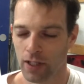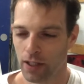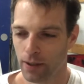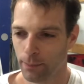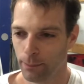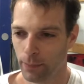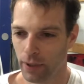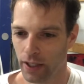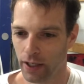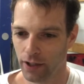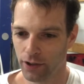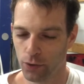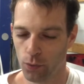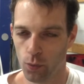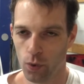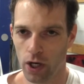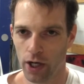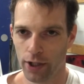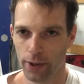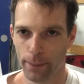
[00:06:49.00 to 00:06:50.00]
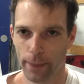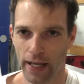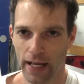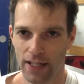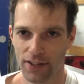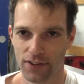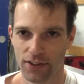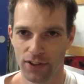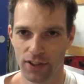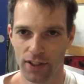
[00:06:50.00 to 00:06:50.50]
but on the water
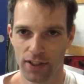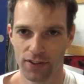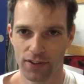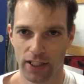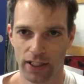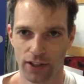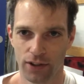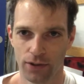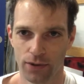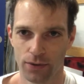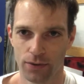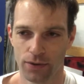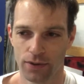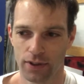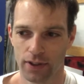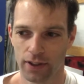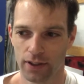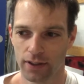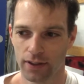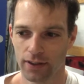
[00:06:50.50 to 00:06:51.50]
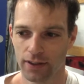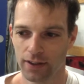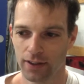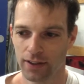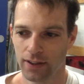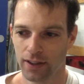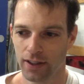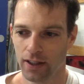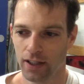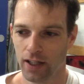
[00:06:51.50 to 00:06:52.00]
passages, I used
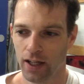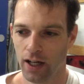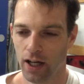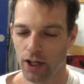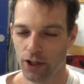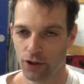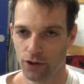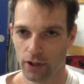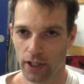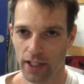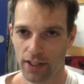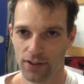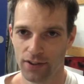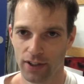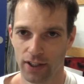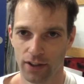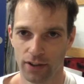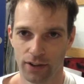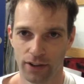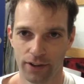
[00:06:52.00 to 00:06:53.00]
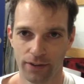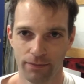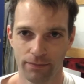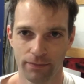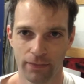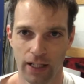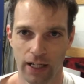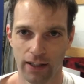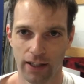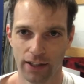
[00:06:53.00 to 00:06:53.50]
a gray sealer.
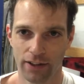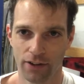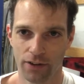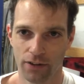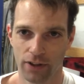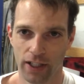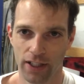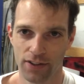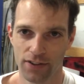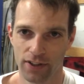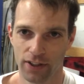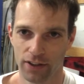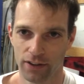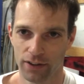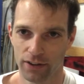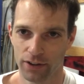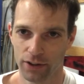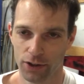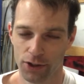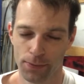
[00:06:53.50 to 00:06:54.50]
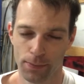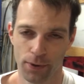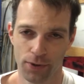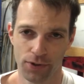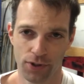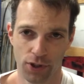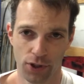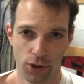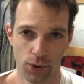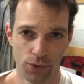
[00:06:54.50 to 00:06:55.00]
I like the gray sealer. You're supposed to
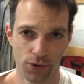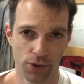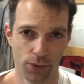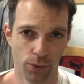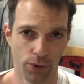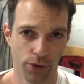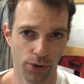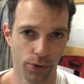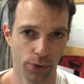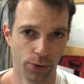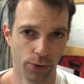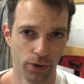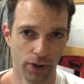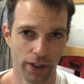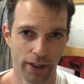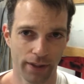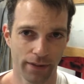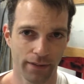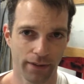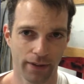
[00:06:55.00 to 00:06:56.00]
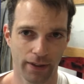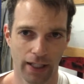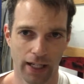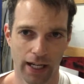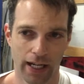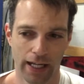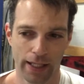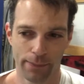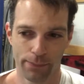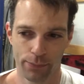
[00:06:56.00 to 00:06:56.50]
use it with coolant.
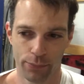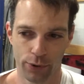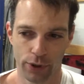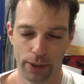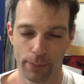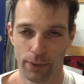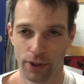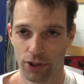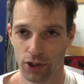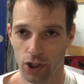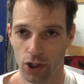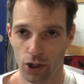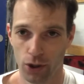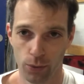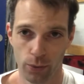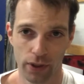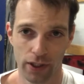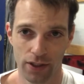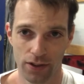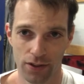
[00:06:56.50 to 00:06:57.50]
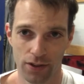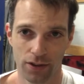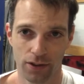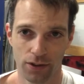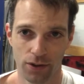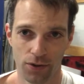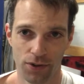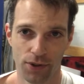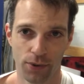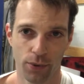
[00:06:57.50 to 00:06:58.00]
I pretty much always
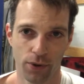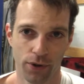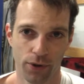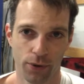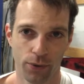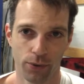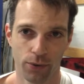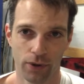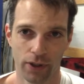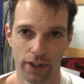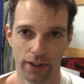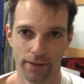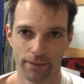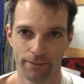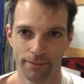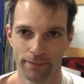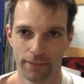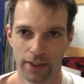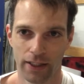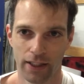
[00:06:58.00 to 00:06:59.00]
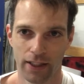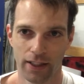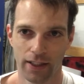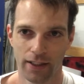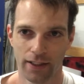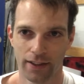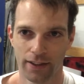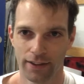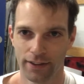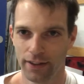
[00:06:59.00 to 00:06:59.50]
use it with coolant.
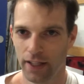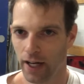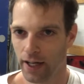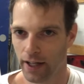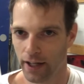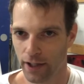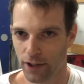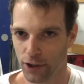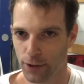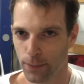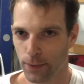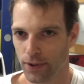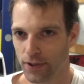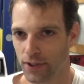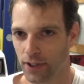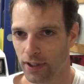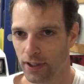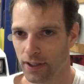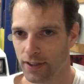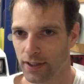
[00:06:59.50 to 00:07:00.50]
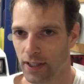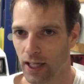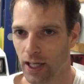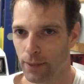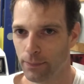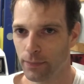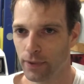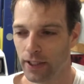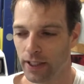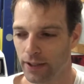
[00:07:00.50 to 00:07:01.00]
Not 100% of the time,
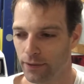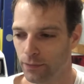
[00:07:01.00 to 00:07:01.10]
but